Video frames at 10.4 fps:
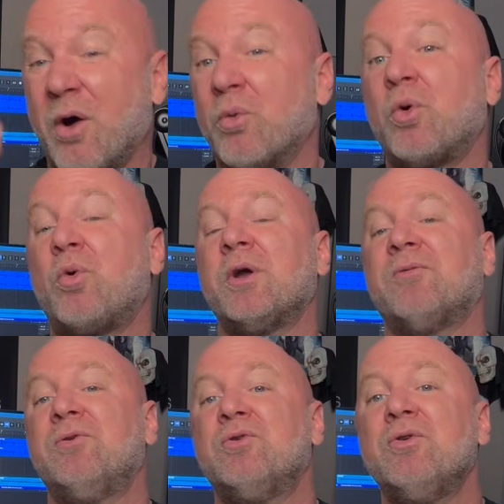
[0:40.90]
real quick, if
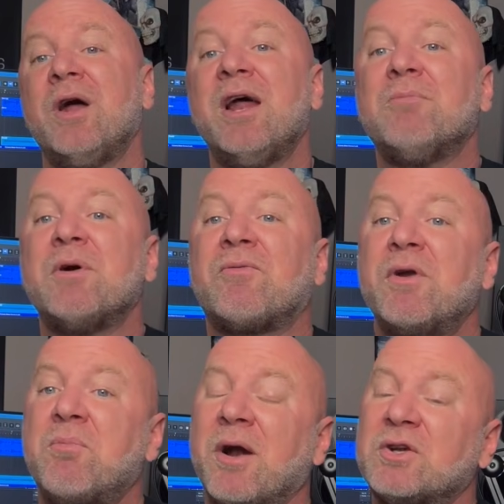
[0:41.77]
you do not have my free
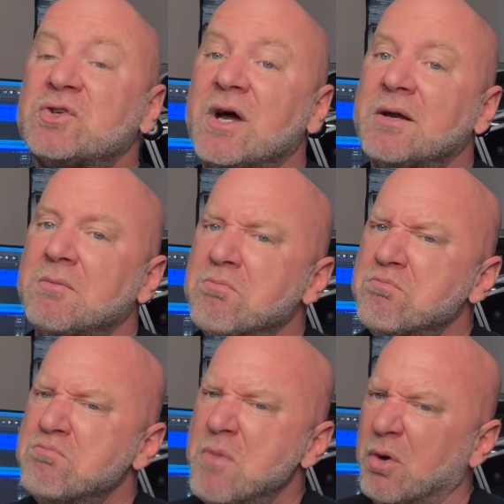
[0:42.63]
practice guide,
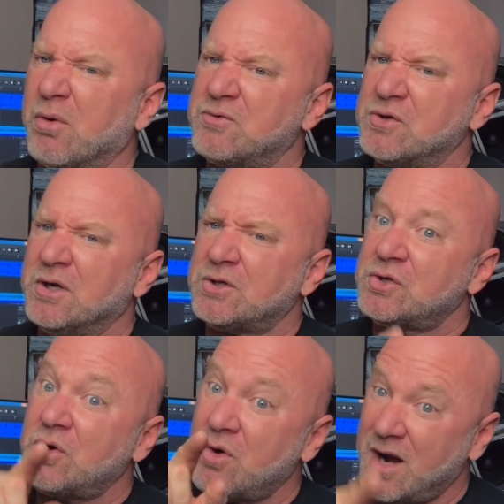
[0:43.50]
Metal Riffs and Licks,
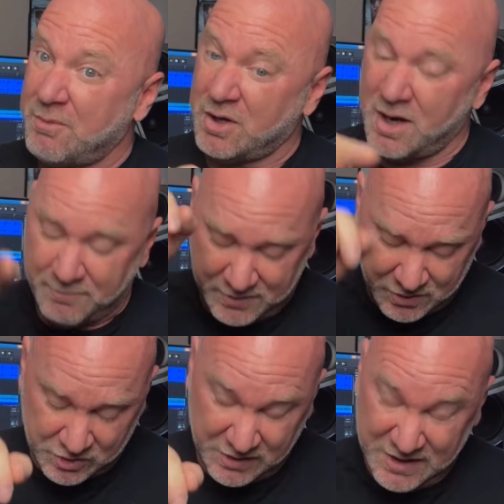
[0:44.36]
grab a copy.
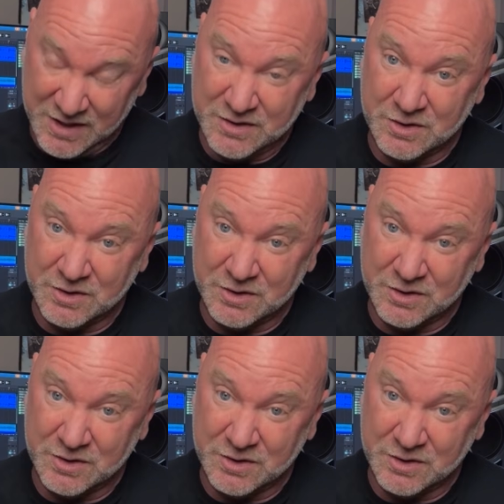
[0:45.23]
There's a link in the